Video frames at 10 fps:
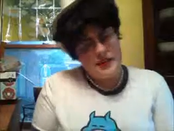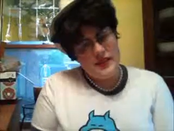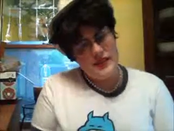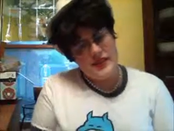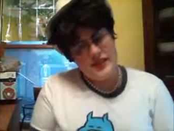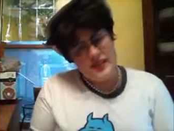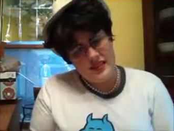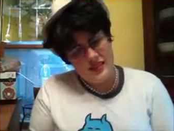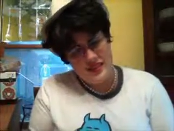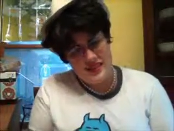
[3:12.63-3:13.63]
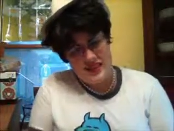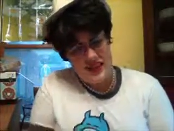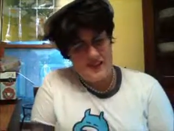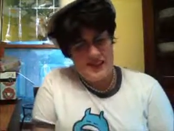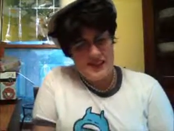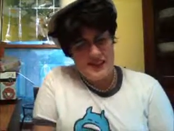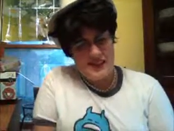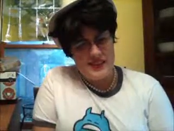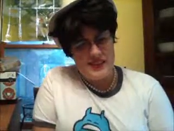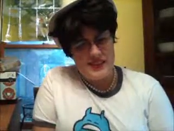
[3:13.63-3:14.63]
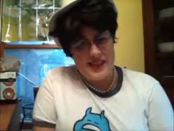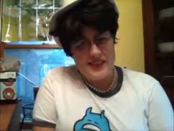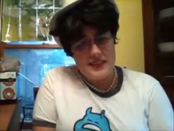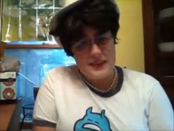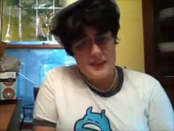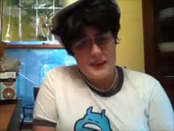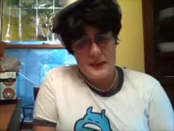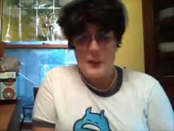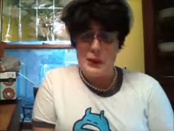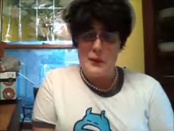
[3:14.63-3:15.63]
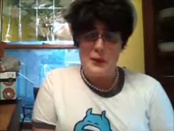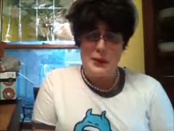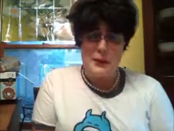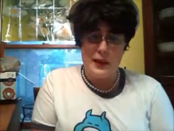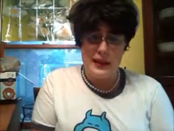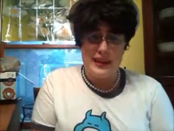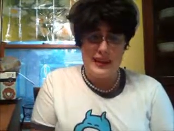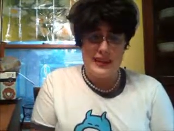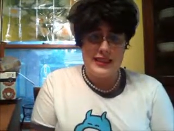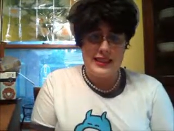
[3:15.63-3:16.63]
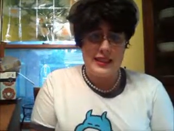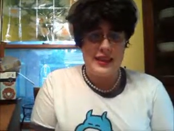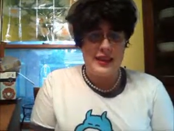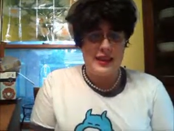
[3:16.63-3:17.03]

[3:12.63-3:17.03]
You see, things haven't exactly been going my way lately.